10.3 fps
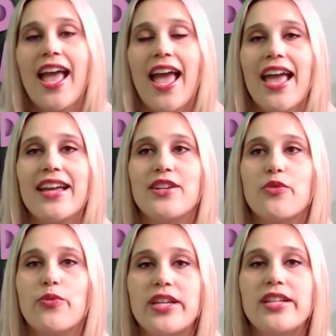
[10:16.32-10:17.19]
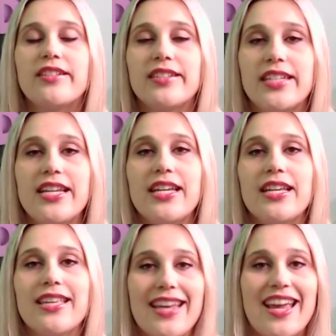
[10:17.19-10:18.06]
And we
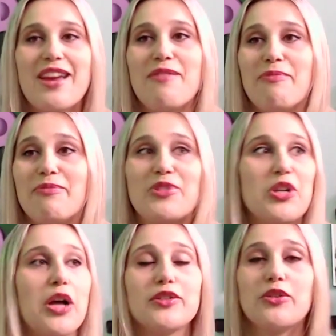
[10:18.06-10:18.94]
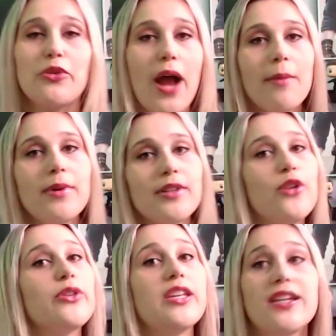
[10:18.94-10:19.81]
see him just grabbing
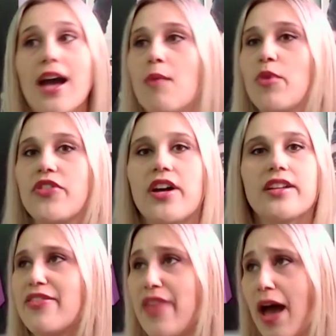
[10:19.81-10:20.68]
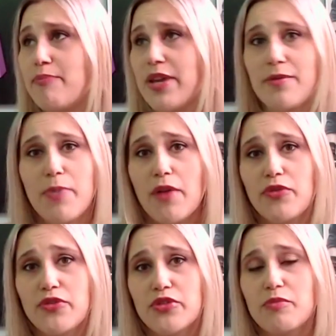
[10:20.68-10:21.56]
Loki, come with us. That big puff
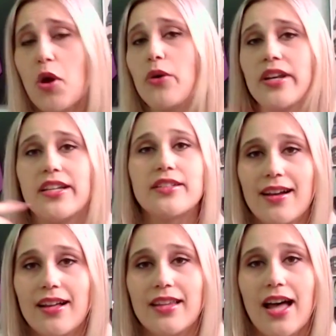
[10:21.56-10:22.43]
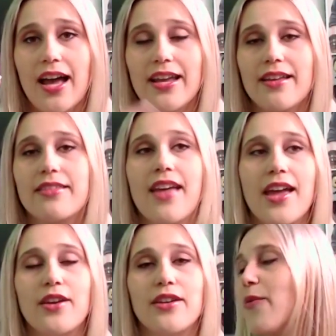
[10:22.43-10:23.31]
of smoke is Eliath,
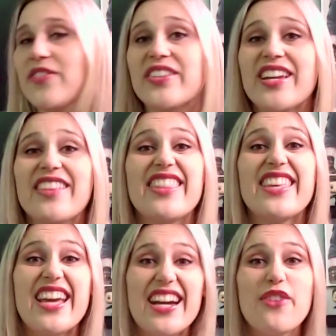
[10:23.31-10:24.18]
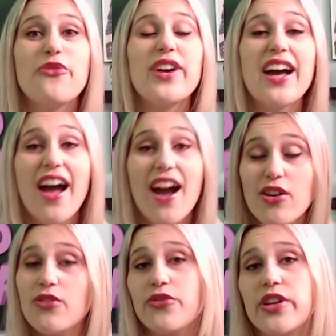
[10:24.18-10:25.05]
and we have to get the F out
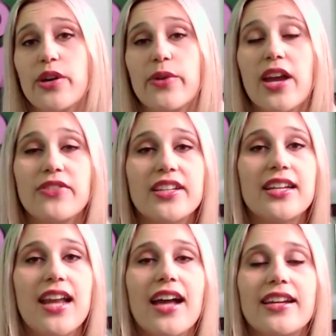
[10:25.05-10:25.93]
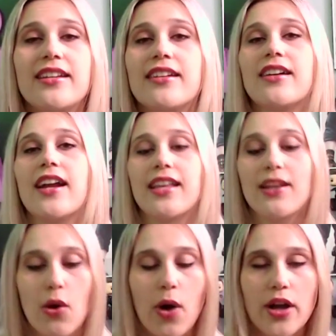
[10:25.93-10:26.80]
of here. We have to get out of here and
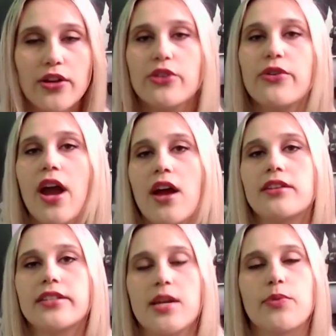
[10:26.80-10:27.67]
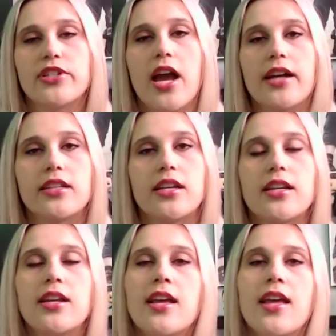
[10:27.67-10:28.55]
go underground and stay protected.